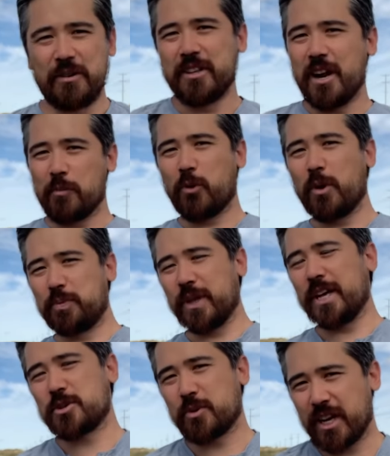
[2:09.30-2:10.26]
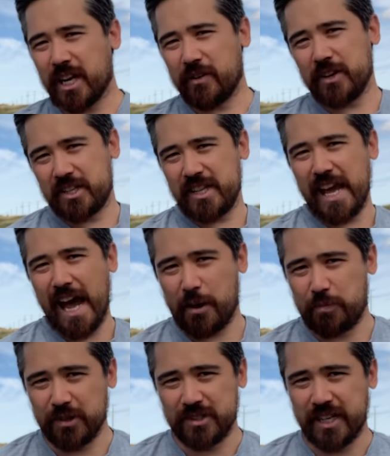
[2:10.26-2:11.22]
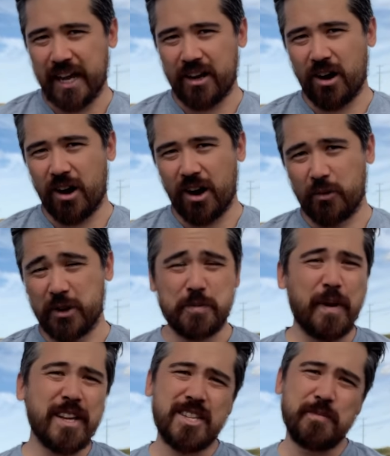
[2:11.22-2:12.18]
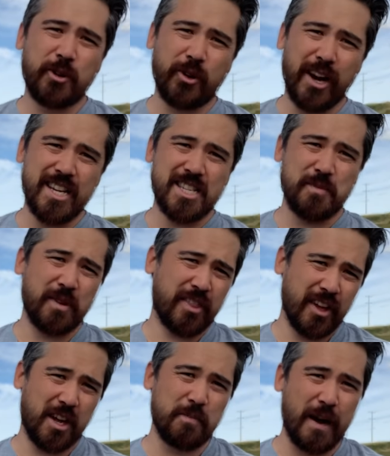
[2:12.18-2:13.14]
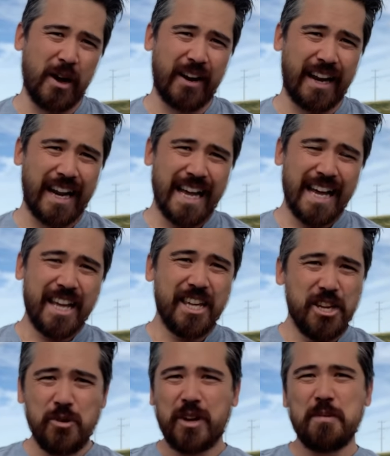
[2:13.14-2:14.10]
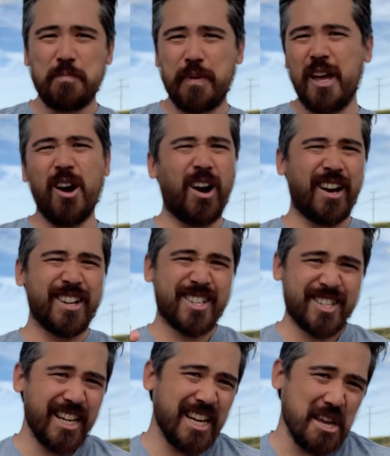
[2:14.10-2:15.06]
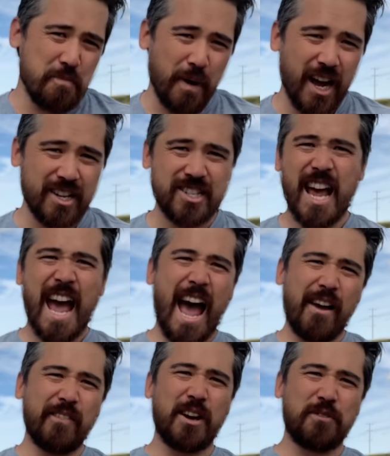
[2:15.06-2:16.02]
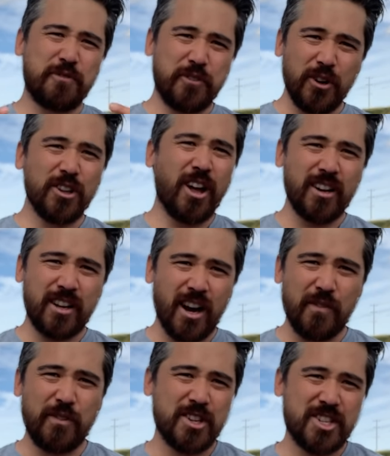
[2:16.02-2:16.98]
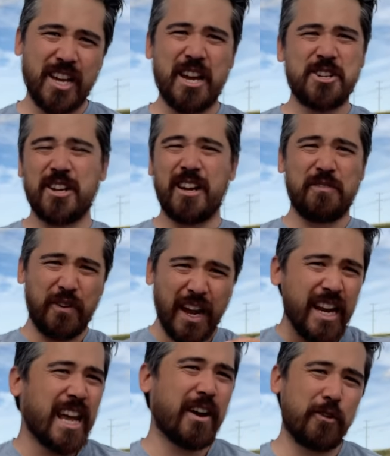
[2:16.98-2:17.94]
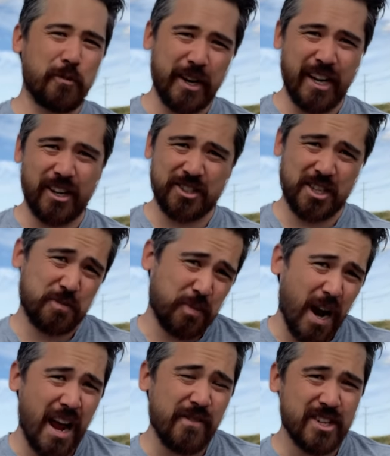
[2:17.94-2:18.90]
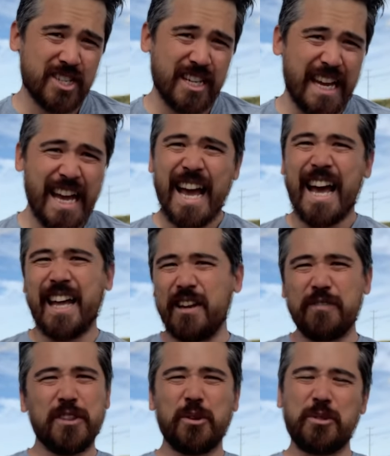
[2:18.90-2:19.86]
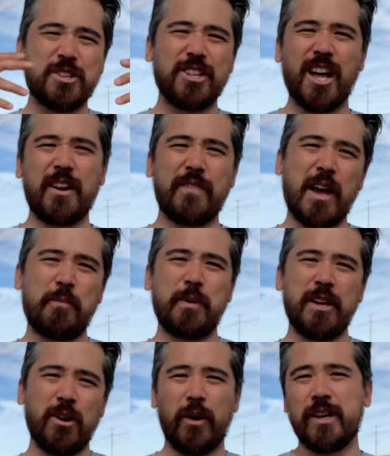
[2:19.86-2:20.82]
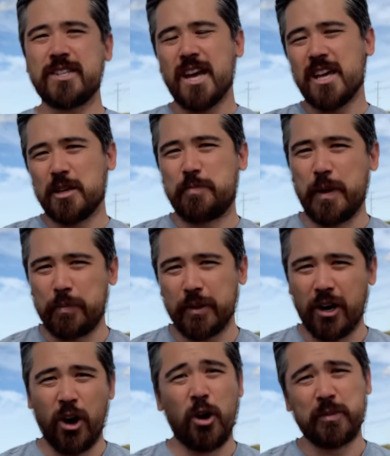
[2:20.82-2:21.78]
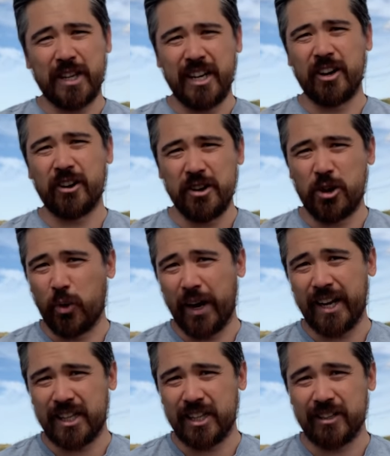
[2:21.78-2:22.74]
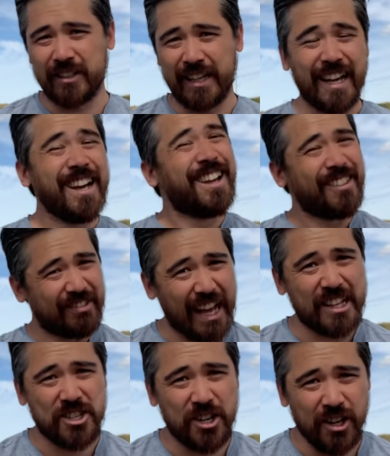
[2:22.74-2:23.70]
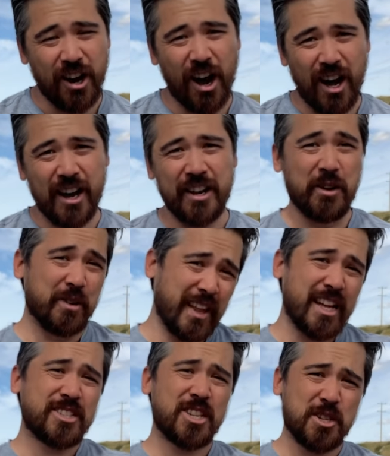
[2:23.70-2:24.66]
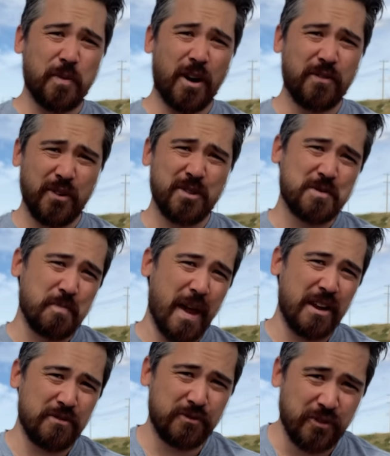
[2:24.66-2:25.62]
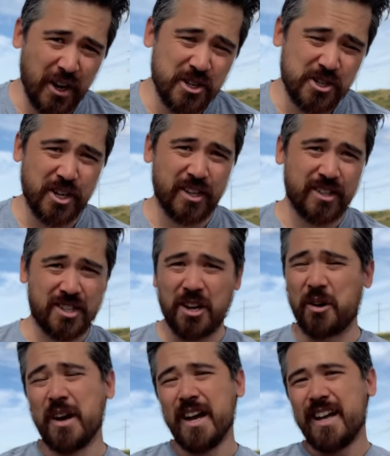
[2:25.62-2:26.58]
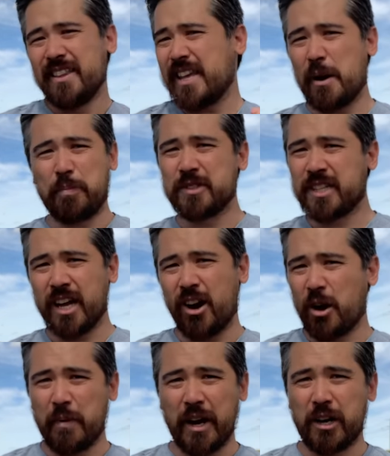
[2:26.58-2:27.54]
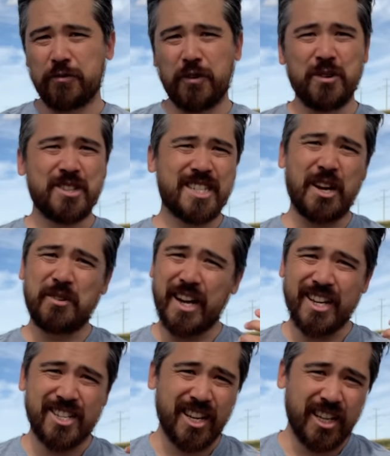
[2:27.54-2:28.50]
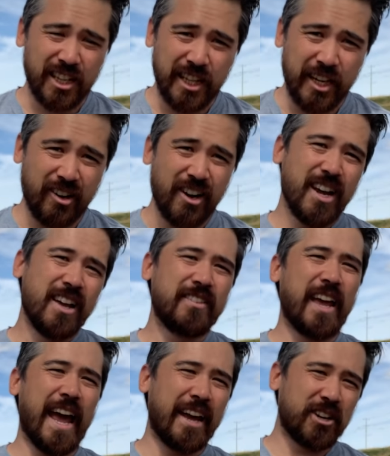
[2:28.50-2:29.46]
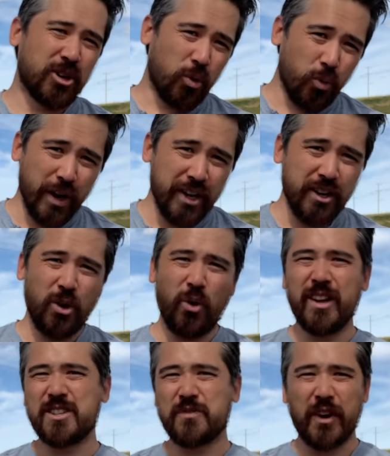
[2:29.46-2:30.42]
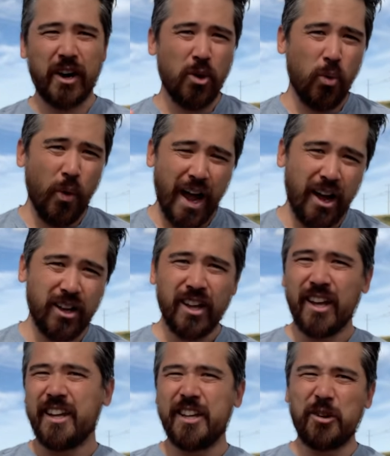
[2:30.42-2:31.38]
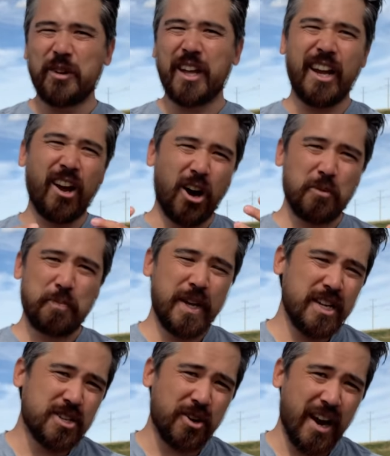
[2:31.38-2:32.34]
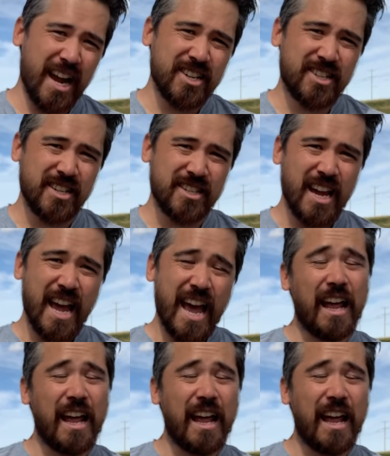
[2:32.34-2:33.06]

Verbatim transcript: Now, in the number one place, we're going to give it to the Apple XR, which might seem crazy, but think about it. You can be on a city bus having a full-on conversation, invading everybody else's privacy, and even though there's a lot of ambient noise, the people at home can hear you quite clearly. That's good audio, and that's a smartphone's main function. So the Apple XR microphones sound nice and clear. They handle wind noise very well. You don't get any hard P's or S's.